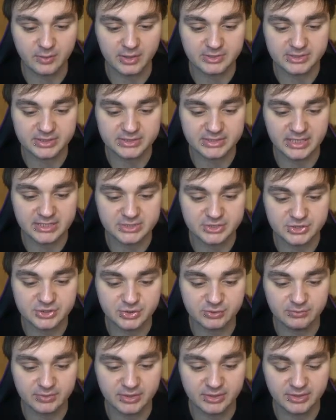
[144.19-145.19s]
I did get
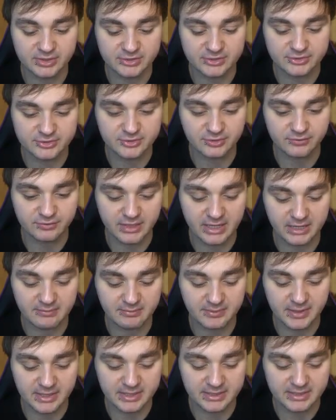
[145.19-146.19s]
some of the stuff that I
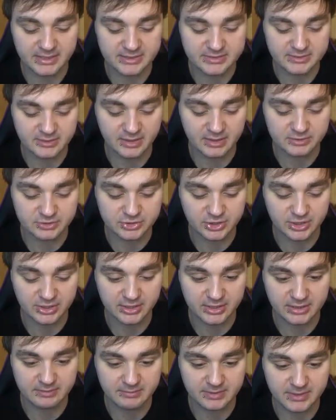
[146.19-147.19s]
played it, so I'll show you
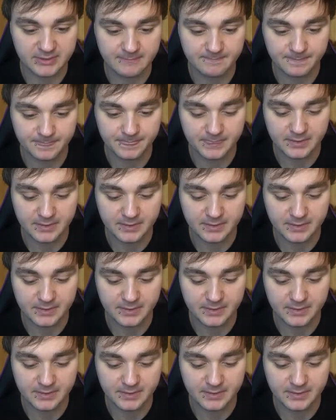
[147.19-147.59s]
that in a minute.